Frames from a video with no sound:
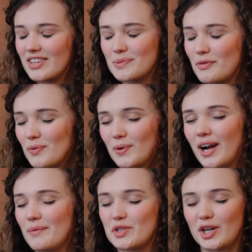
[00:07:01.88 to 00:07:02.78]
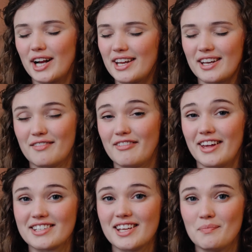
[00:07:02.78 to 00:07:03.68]
this before, I'm sure I didn't
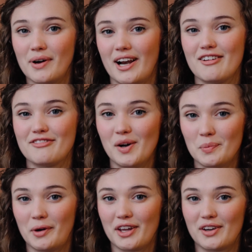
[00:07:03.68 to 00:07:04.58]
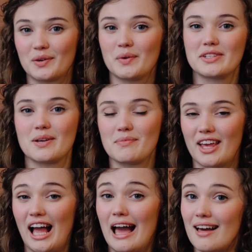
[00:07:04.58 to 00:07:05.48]
invent it, but I felt pretty good when
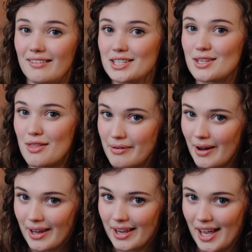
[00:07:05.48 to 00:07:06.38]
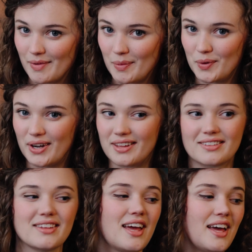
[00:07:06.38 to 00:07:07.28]
something I at least thought I came up with
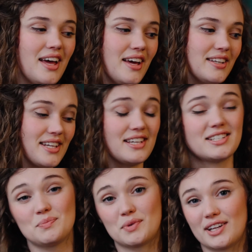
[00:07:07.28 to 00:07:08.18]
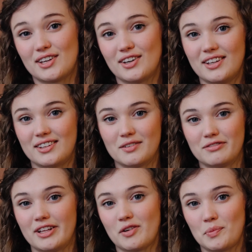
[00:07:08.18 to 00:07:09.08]
tasted pretty good. The
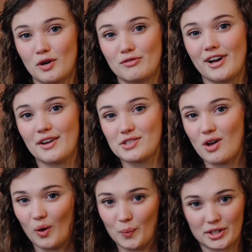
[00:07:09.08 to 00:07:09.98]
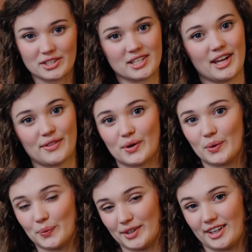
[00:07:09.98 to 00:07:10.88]
flavor profiles all worked together
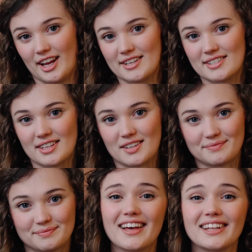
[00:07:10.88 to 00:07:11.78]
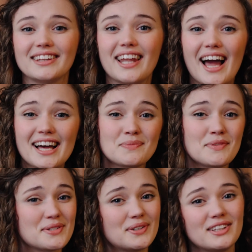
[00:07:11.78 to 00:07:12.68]
really nicely. Last
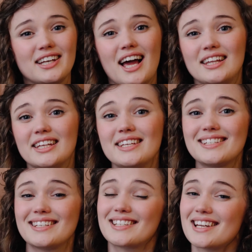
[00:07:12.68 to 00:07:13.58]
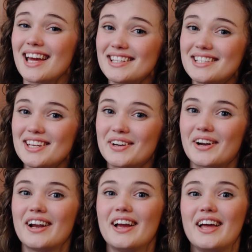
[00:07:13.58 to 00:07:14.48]
but certainly not least is tonight's dinner.